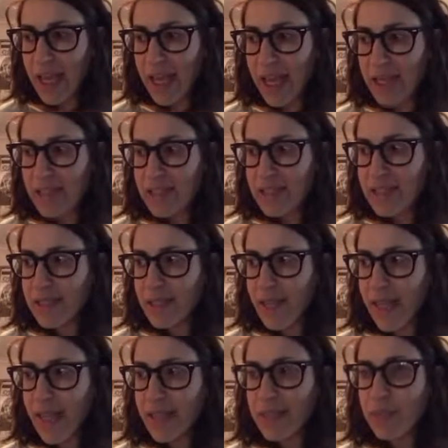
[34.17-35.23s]
it's
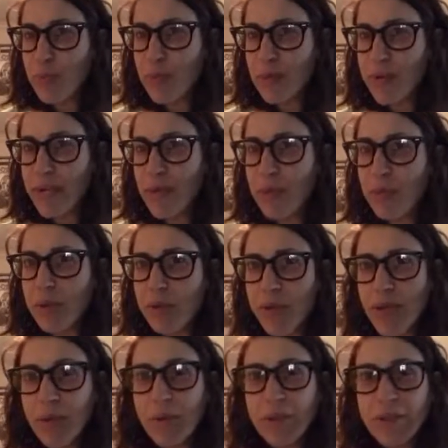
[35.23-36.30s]
pretty
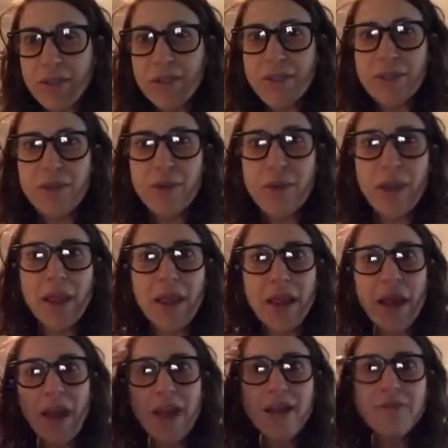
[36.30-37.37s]
applicable to a
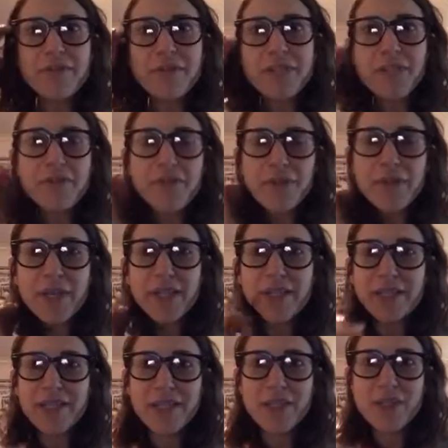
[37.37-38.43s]
lot of
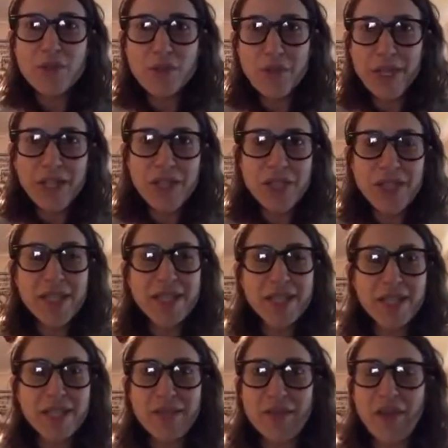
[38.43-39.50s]
different
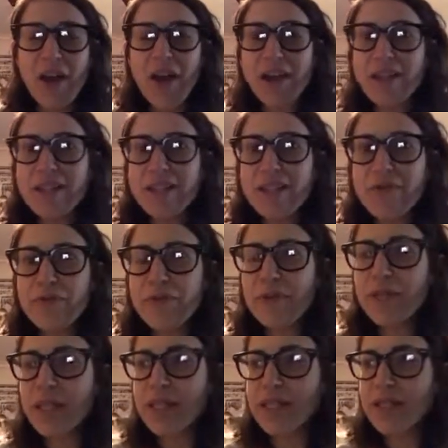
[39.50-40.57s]
situations and a lot of
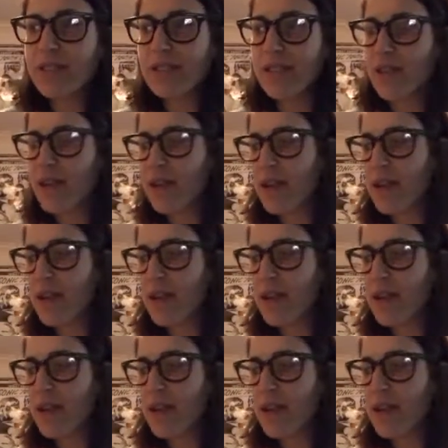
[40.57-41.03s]
different